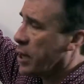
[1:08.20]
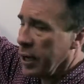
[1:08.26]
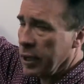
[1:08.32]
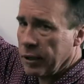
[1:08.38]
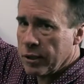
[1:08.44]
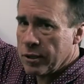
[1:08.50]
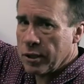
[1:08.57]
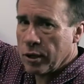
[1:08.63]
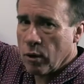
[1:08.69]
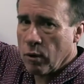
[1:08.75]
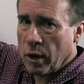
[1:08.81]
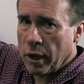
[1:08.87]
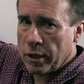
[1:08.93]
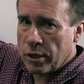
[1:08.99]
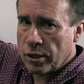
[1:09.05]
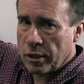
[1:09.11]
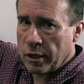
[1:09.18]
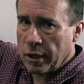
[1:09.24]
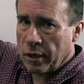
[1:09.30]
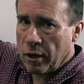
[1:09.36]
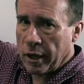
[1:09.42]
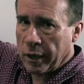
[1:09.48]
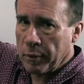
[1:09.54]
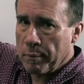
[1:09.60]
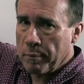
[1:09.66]
take this equation and
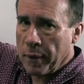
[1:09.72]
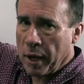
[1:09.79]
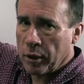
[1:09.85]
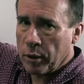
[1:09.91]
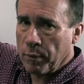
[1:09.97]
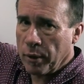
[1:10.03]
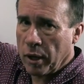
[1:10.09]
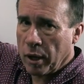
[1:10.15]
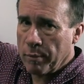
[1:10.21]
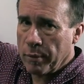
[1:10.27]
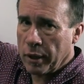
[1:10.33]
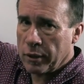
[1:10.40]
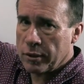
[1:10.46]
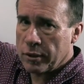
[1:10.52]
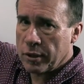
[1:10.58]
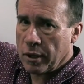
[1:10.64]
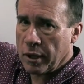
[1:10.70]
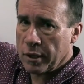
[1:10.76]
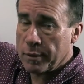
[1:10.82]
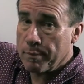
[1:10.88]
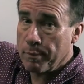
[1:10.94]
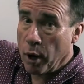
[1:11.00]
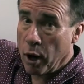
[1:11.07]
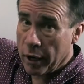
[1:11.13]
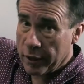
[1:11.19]
I could multiply both sides
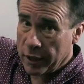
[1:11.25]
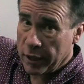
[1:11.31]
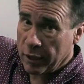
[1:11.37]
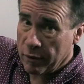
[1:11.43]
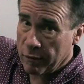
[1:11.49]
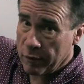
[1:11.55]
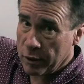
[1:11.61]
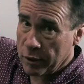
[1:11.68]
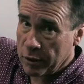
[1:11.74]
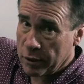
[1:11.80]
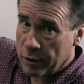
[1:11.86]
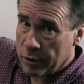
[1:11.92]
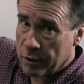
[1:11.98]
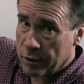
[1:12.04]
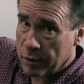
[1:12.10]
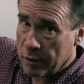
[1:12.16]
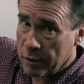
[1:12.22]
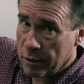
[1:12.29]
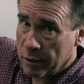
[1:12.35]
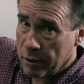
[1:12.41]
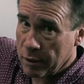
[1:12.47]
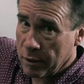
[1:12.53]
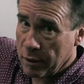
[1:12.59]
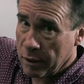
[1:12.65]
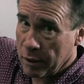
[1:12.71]
by the inverse,
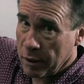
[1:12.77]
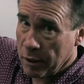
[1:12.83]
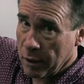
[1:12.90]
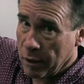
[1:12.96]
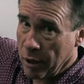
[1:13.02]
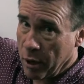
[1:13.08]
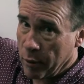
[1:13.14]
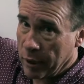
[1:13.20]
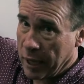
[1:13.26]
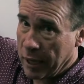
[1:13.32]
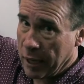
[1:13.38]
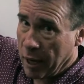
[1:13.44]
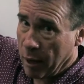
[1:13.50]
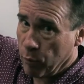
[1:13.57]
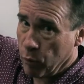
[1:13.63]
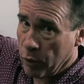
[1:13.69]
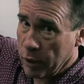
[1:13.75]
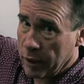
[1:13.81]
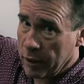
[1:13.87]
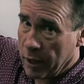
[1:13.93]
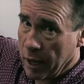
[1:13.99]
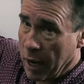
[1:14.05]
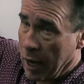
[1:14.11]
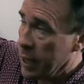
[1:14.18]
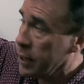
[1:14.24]
and I would end up with
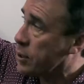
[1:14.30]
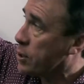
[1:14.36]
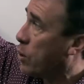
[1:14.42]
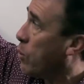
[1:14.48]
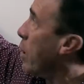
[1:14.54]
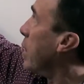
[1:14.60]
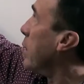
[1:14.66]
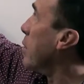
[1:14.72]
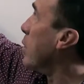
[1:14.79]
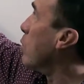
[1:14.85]
A squared